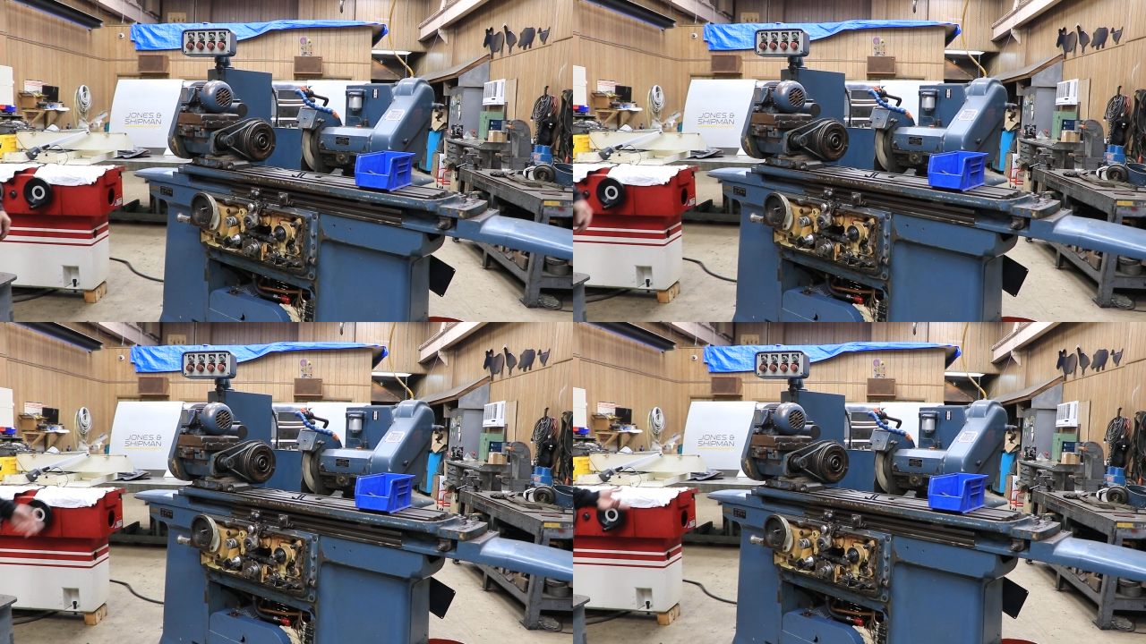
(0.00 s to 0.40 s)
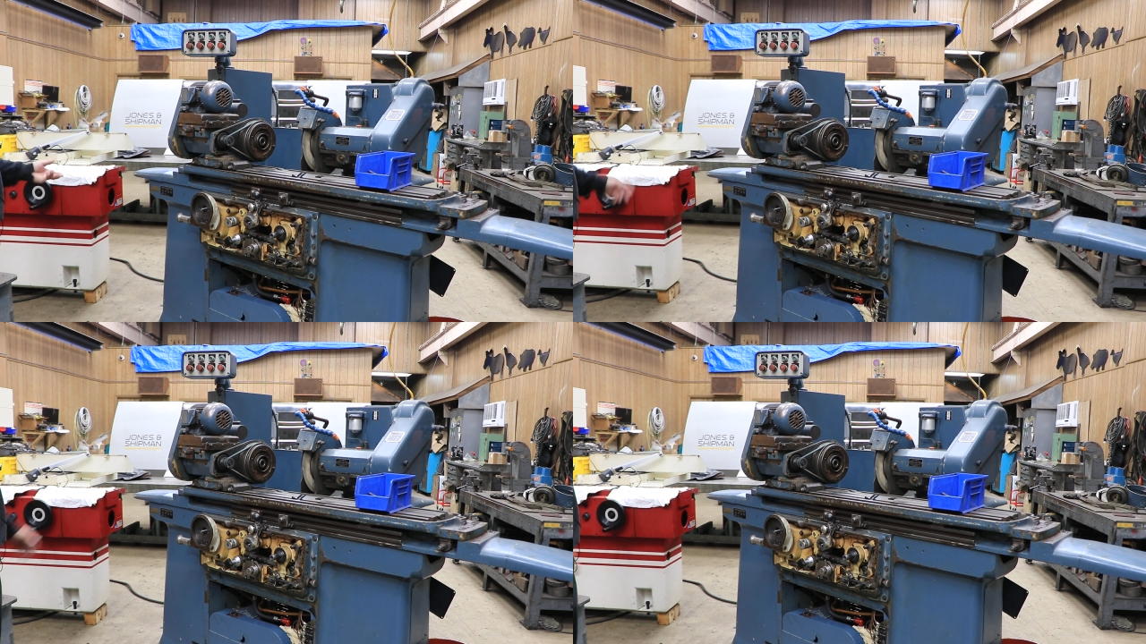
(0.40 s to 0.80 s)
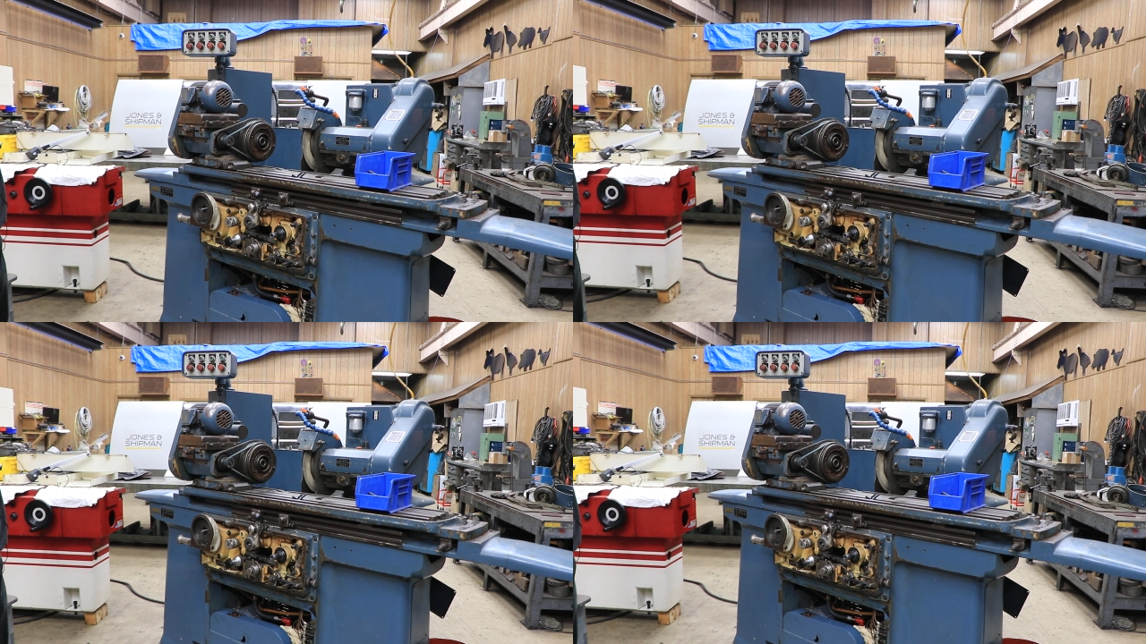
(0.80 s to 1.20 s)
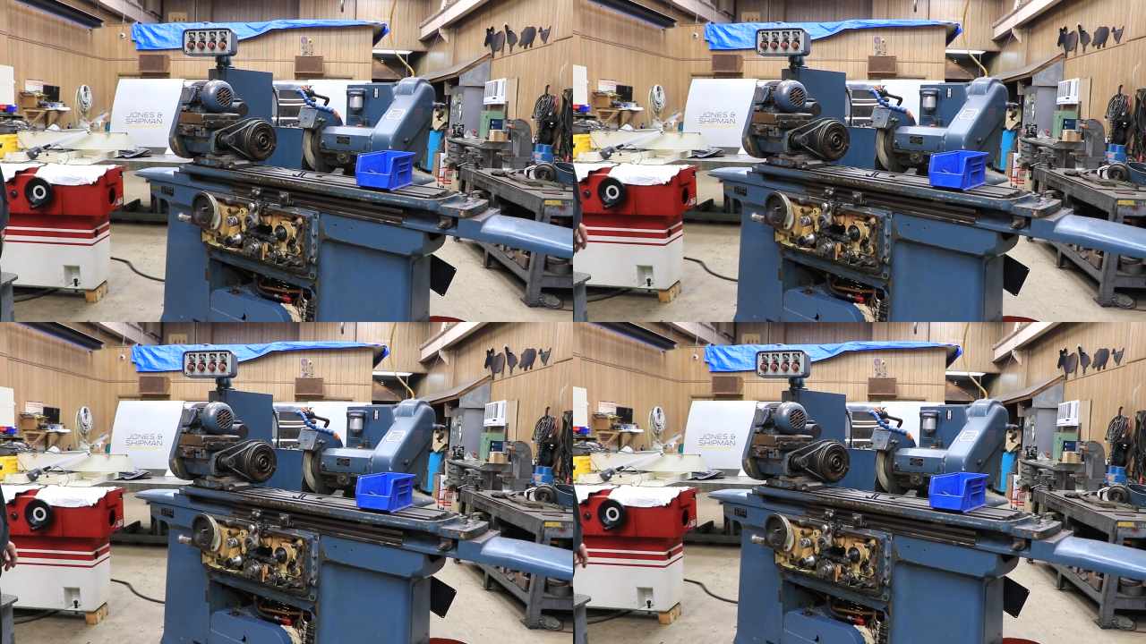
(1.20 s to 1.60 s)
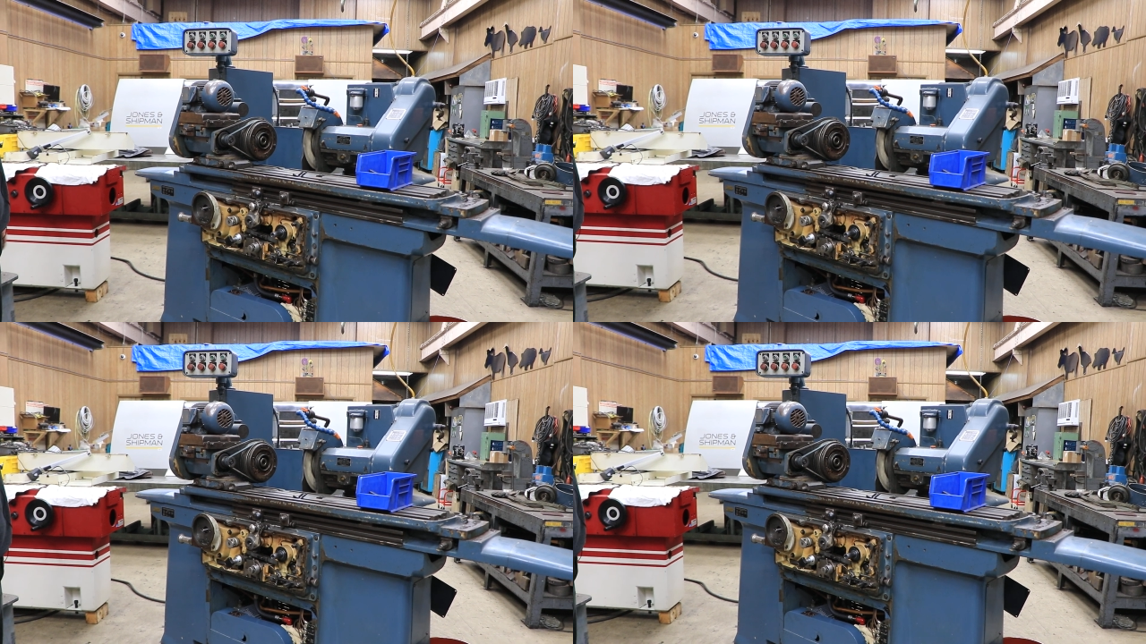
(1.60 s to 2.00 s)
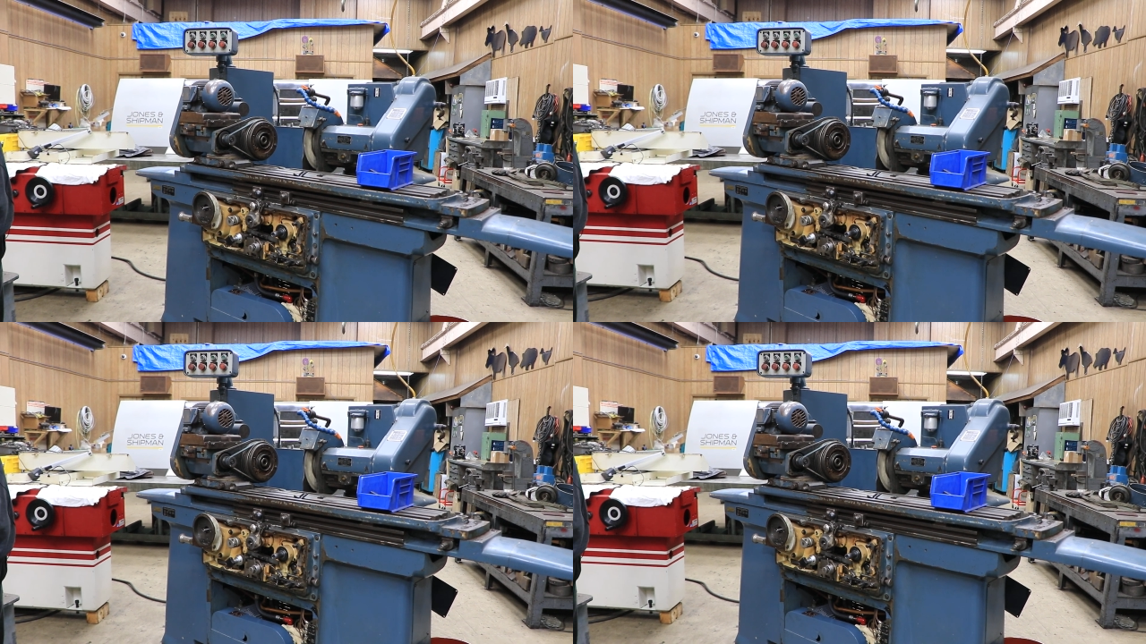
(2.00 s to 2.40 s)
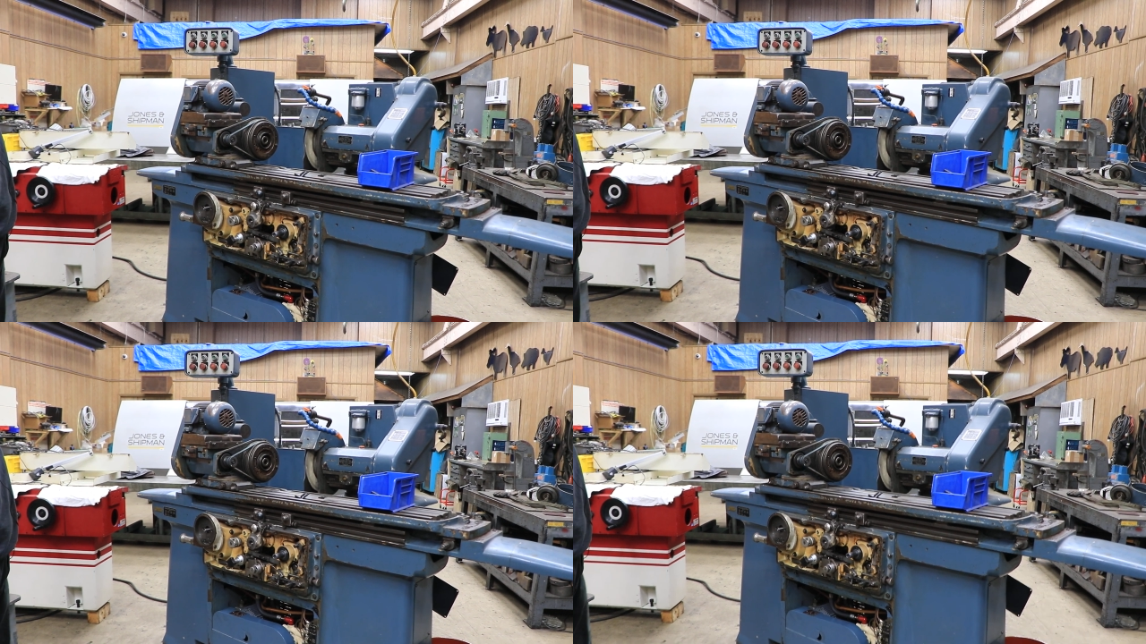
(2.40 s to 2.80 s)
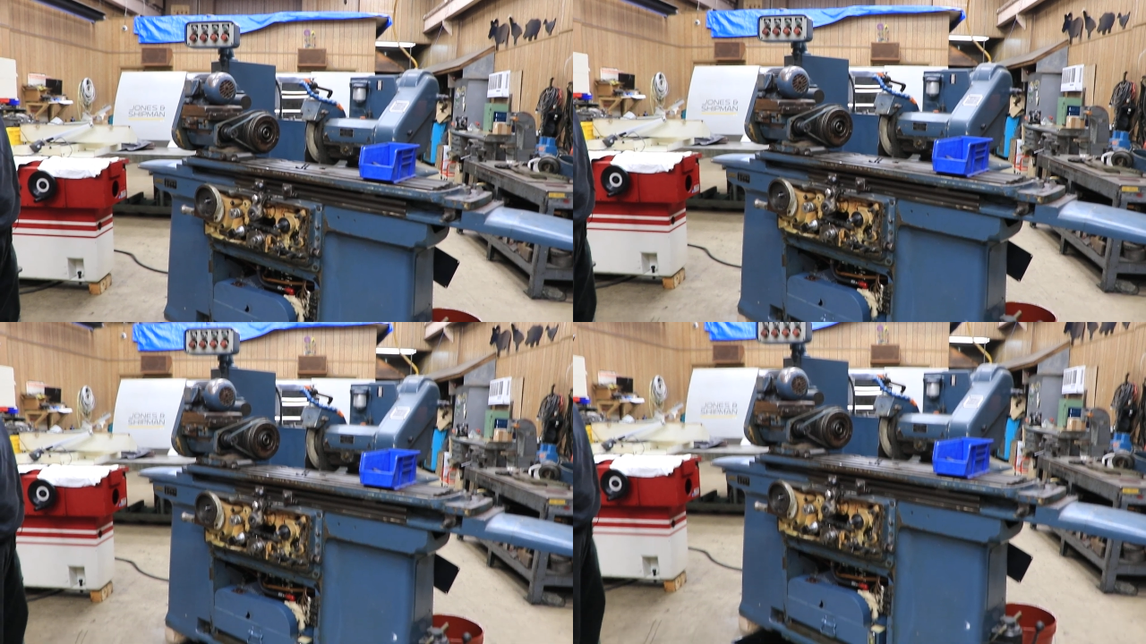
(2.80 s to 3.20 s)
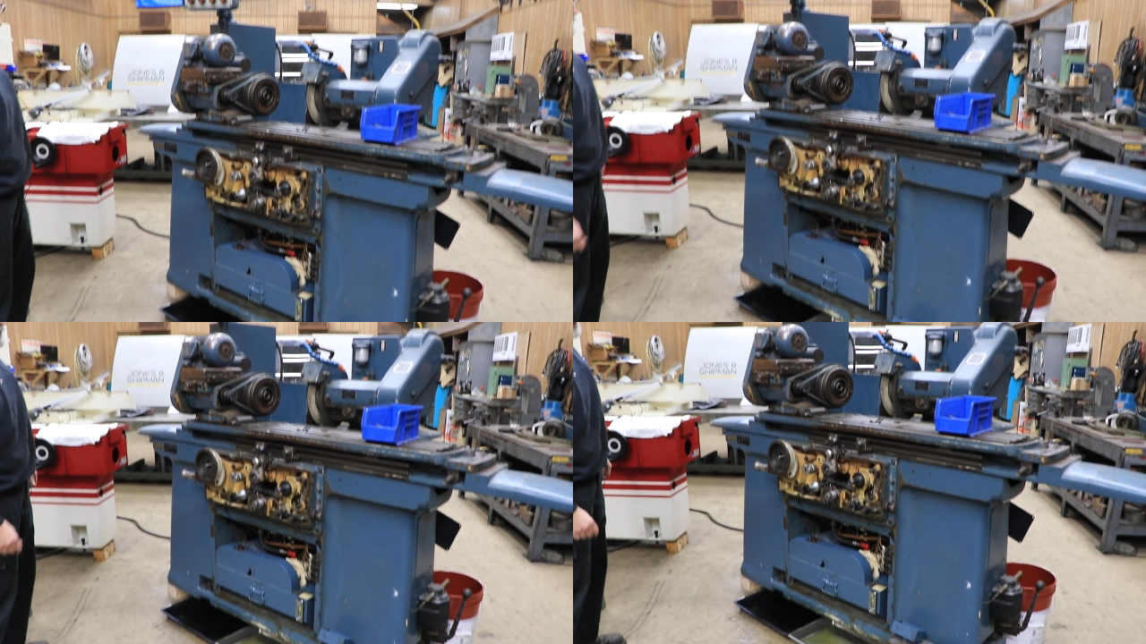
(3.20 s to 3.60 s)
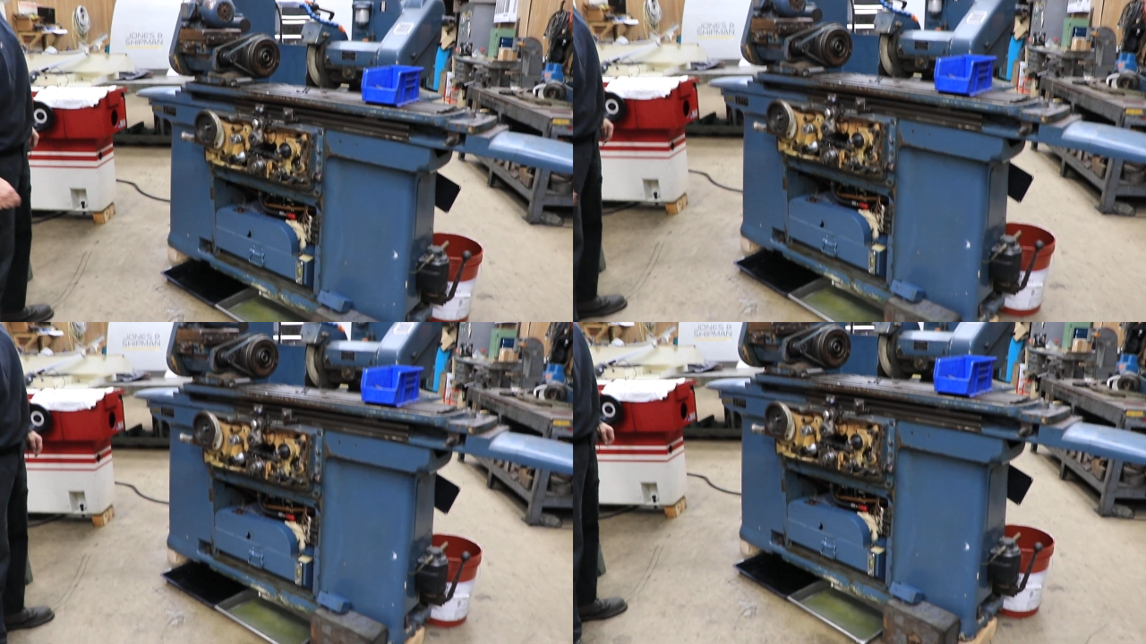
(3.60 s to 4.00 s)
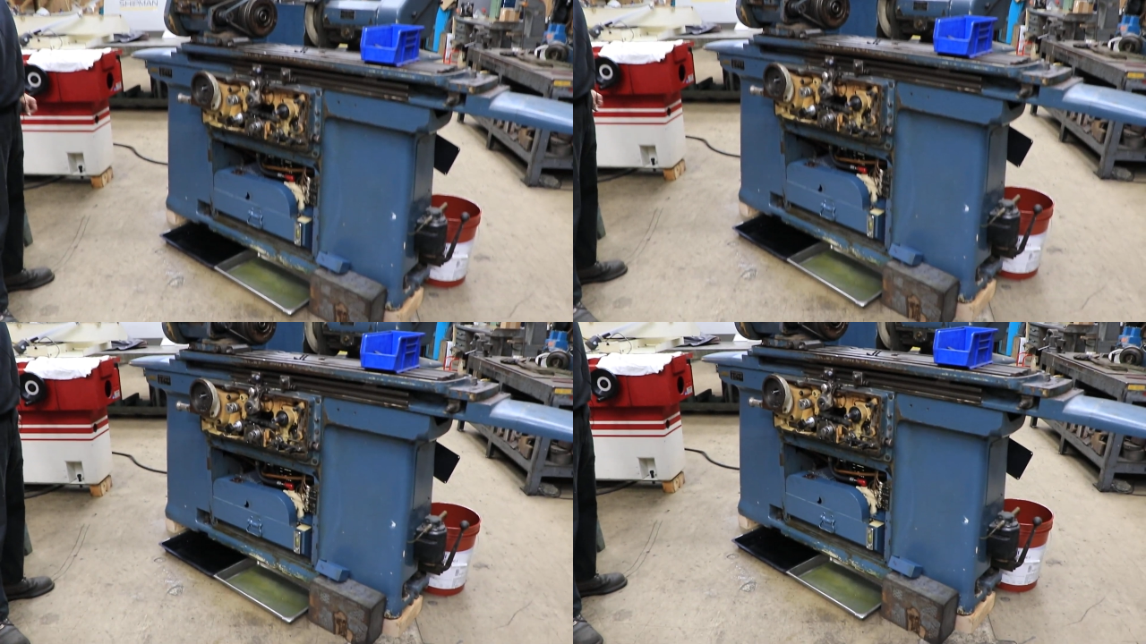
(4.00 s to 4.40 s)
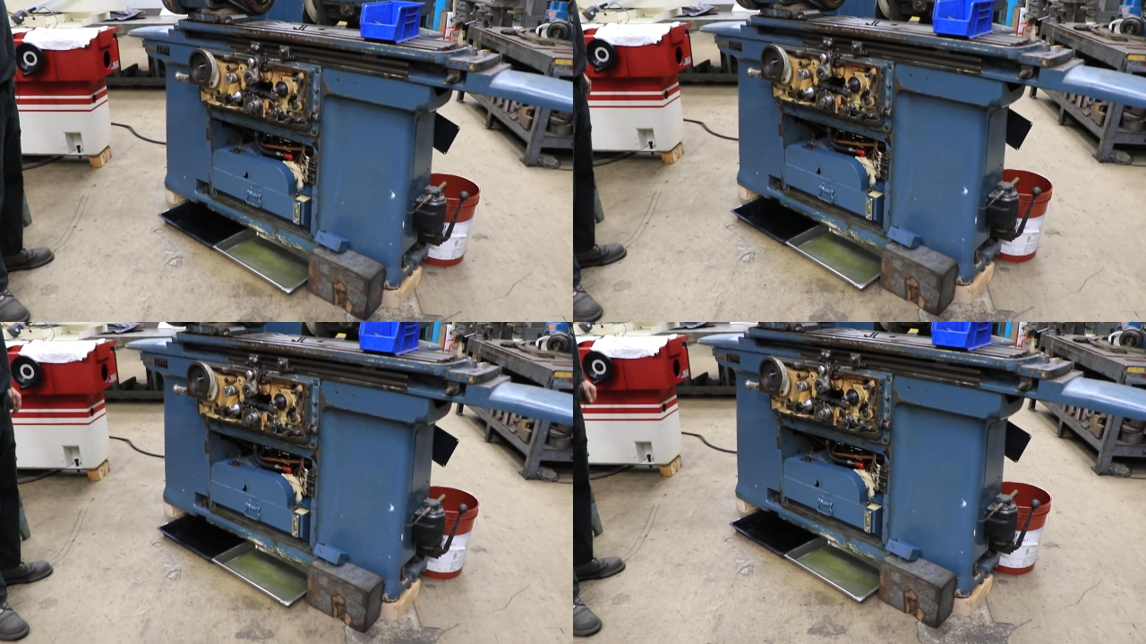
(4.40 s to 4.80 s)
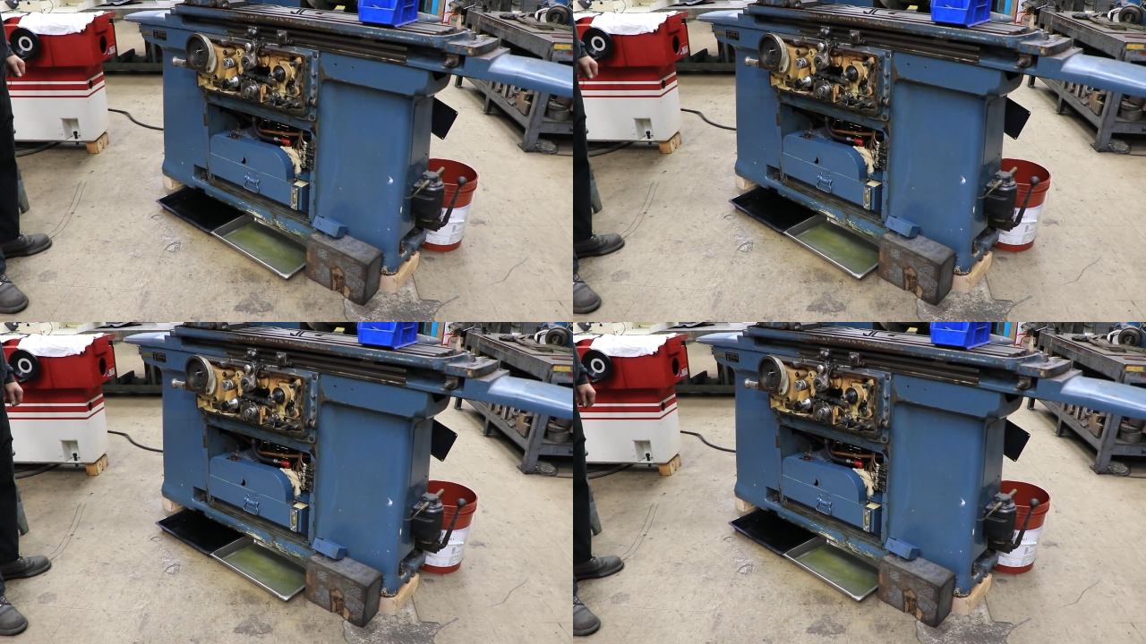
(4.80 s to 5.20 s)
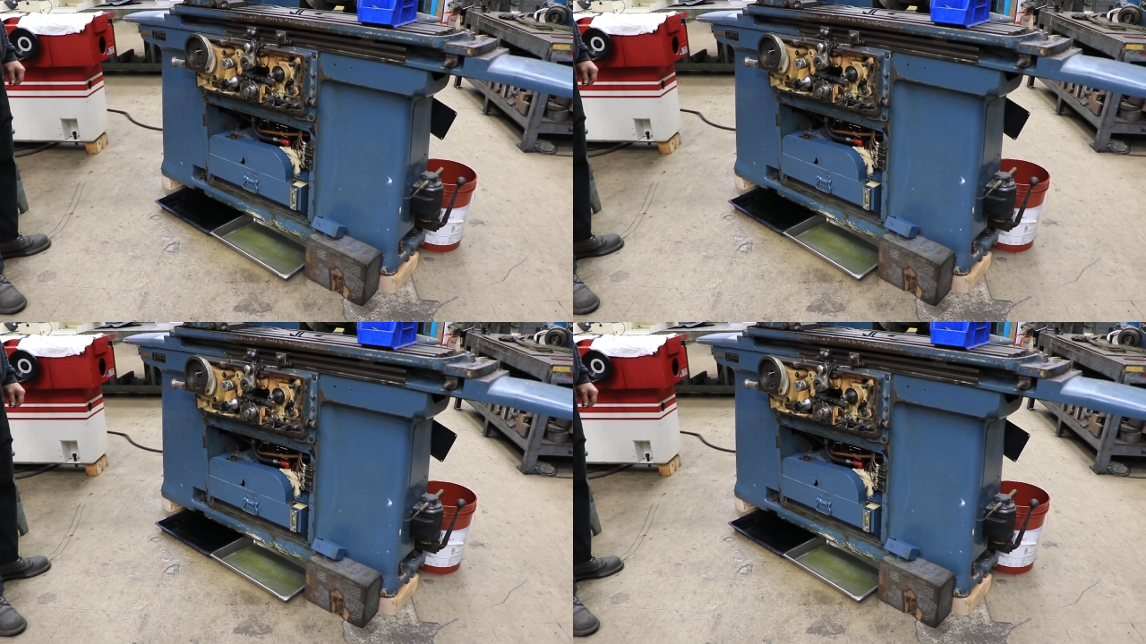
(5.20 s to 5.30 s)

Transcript: No face is visible, so there are no lips to read.